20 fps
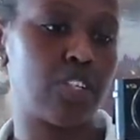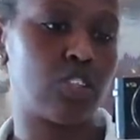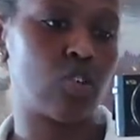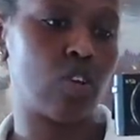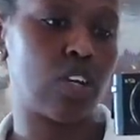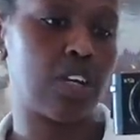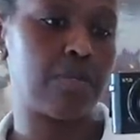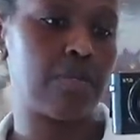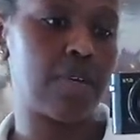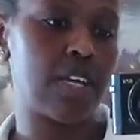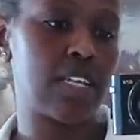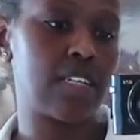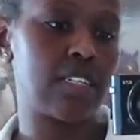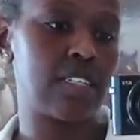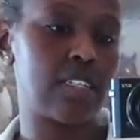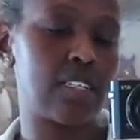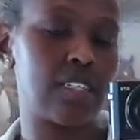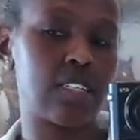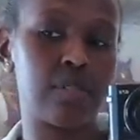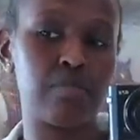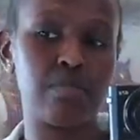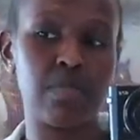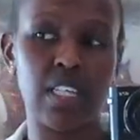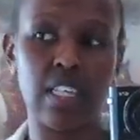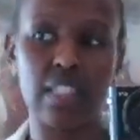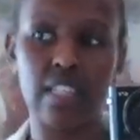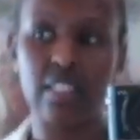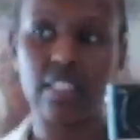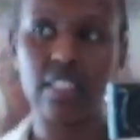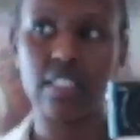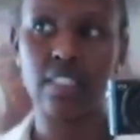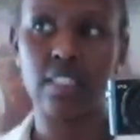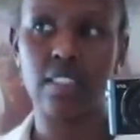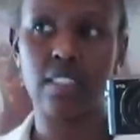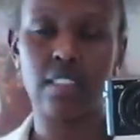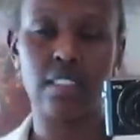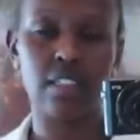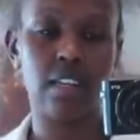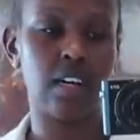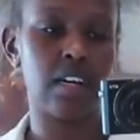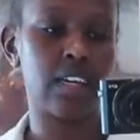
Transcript: The tournament begins,